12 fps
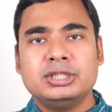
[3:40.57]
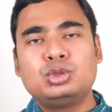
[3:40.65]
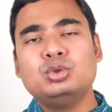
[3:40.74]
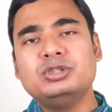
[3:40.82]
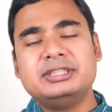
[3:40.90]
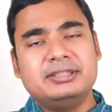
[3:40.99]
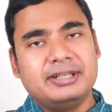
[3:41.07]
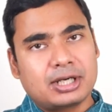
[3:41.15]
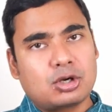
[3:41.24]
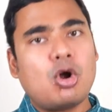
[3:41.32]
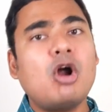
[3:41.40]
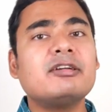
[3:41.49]
to
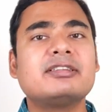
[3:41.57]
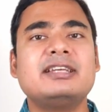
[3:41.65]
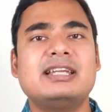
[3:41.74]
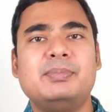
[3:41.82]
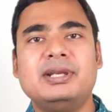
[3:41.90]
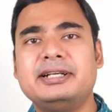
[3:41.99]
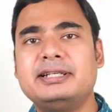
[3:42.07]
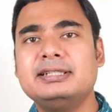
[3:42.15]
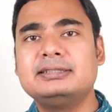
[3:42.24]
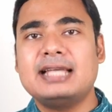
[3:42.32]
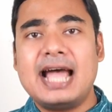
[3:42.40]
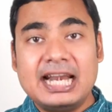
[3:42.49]
record their
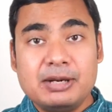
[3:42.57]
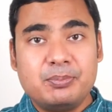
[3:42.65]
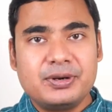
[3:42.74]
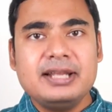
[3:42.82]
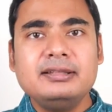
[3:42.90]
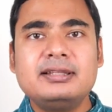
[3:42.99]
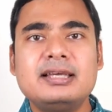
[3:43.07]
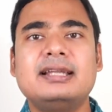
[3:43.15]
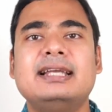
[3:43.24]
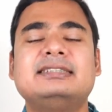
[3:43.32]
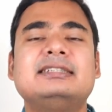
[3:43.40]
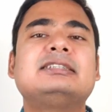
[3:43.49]
abilities and bring
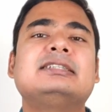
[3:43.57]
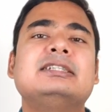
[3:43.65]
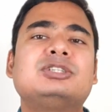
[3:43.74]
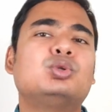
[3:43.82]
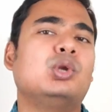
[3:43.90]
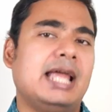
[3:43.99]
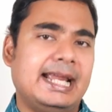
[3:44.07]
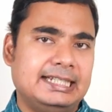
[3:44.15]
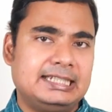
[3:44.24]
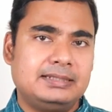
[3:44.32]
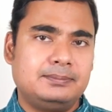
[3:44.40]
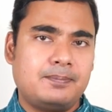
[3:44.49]
their existence to
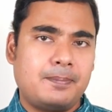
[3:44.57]
light.